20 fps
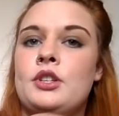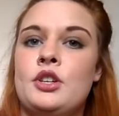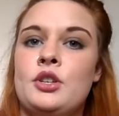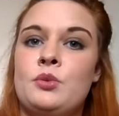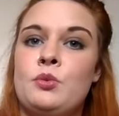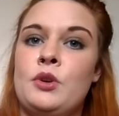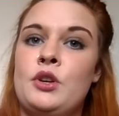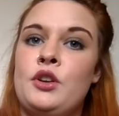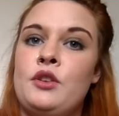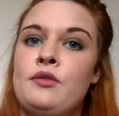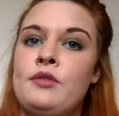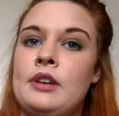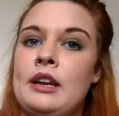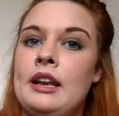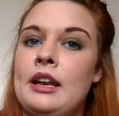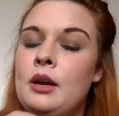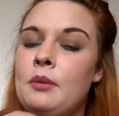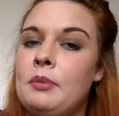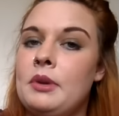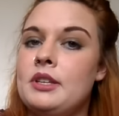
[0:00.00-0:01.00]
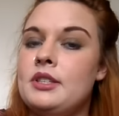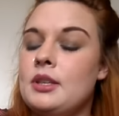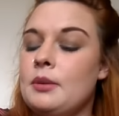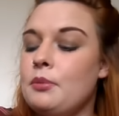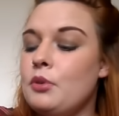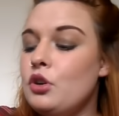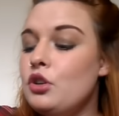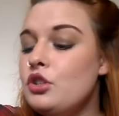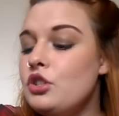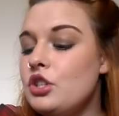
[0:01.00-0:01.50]
always good when you feel a little bit
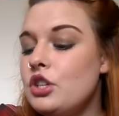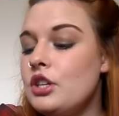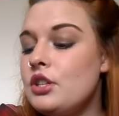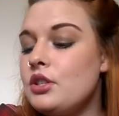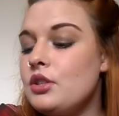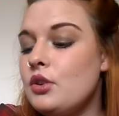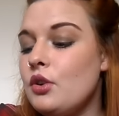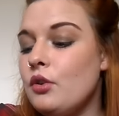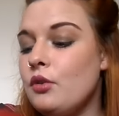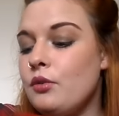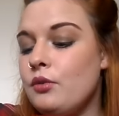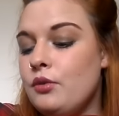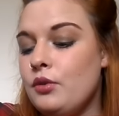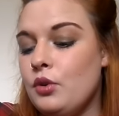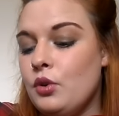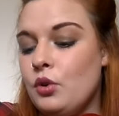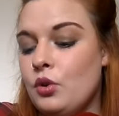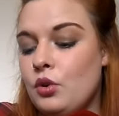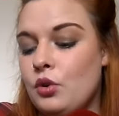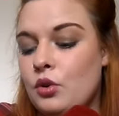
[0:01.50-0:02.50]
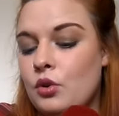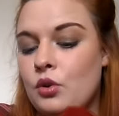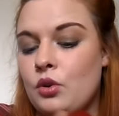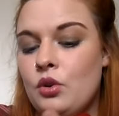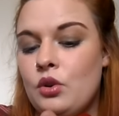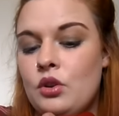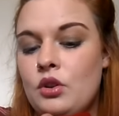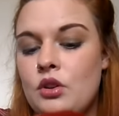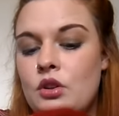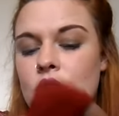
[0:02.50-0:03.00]
self-conscious of
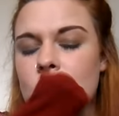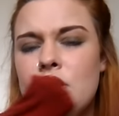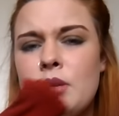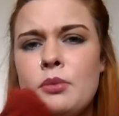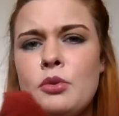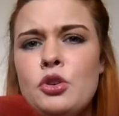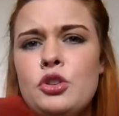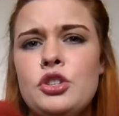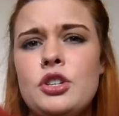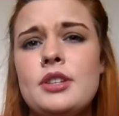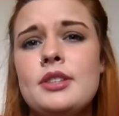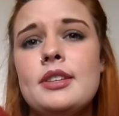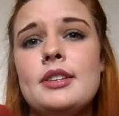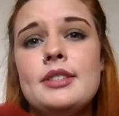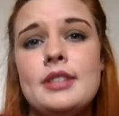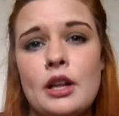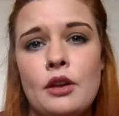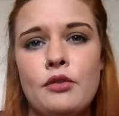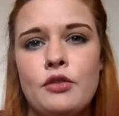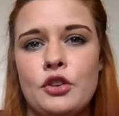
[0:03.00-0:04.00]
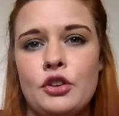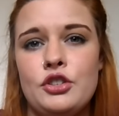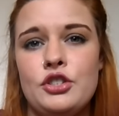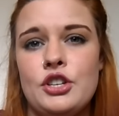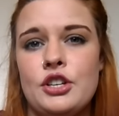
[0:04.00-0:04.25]
yourself.